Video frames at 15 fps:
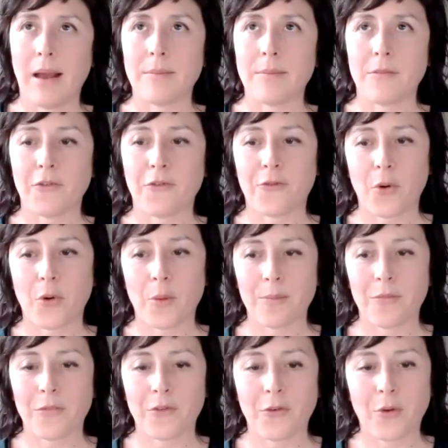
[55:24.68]
um,
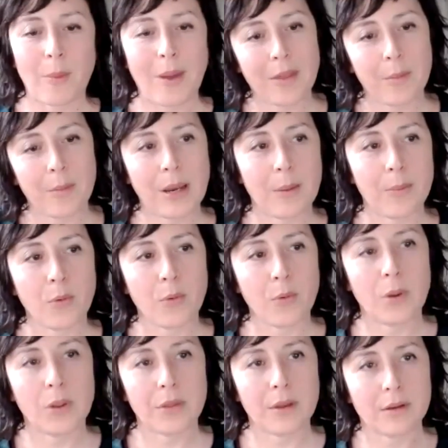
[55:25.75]
from from other people
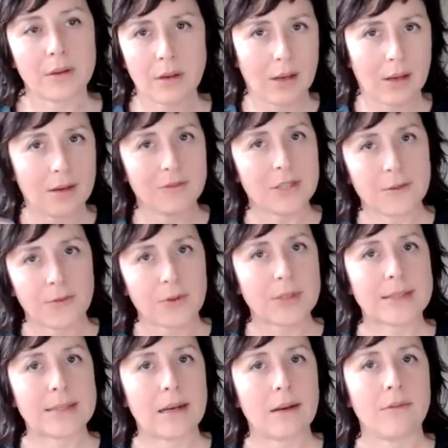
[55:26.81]
with kind of
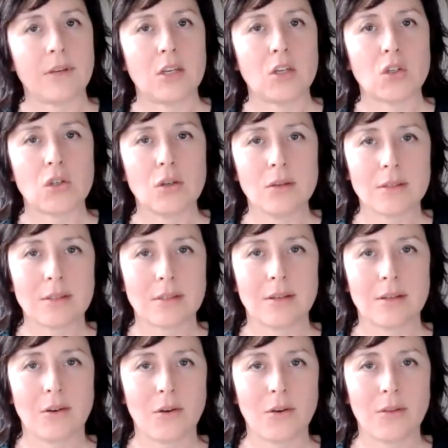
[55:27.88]
different set of issues to
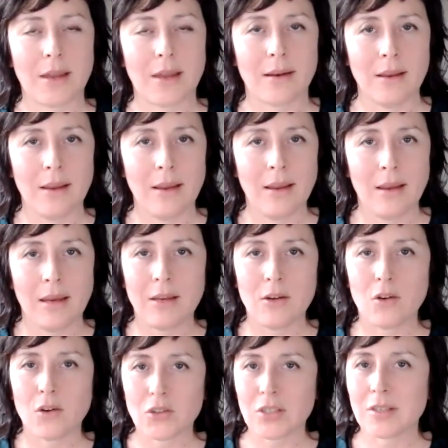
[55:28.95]
know that you're
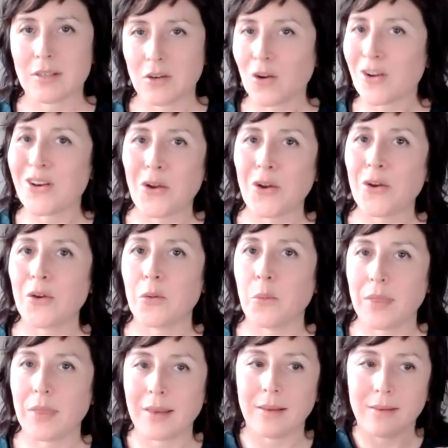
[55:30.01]
not just not alone
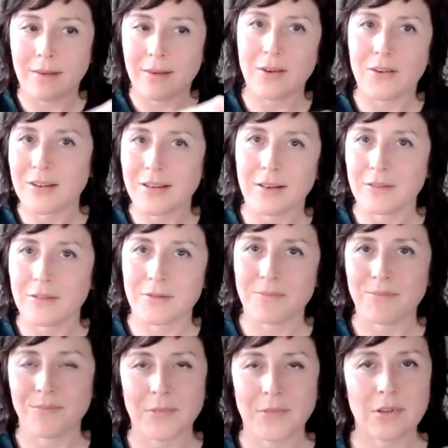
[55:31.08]
within your little
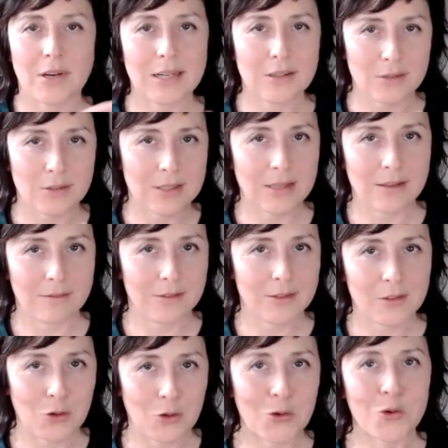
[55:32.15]
diagnostic
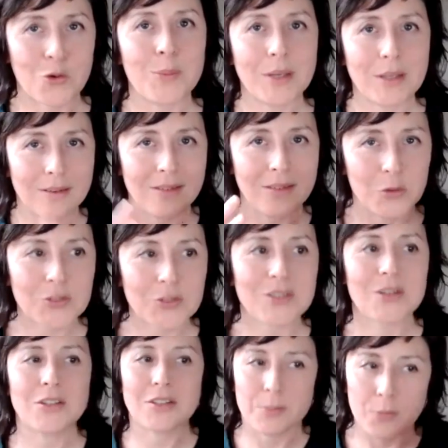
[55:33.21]
circle, but
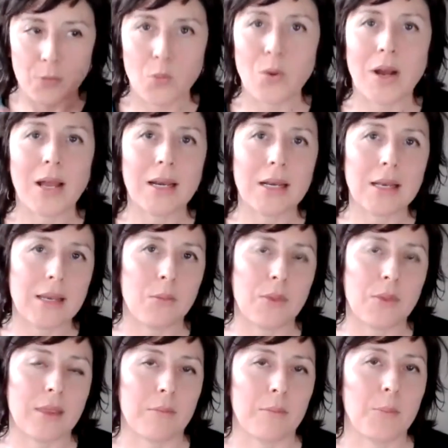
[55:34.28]
also just more widely
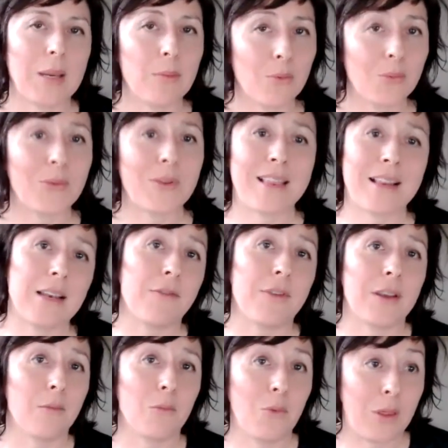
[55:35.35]
with it, people with
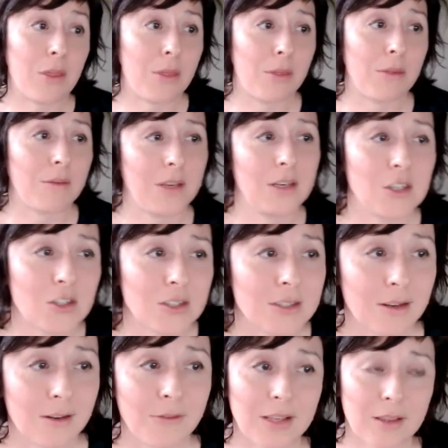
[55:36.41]
living with conditions
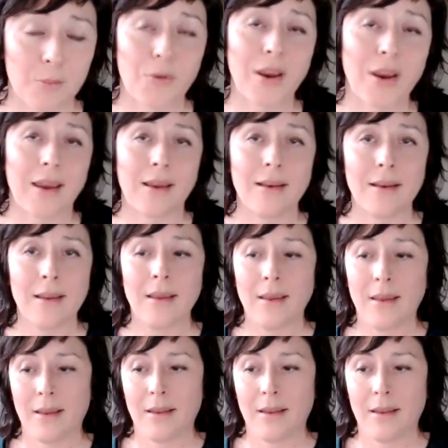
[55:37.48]
that affect the brain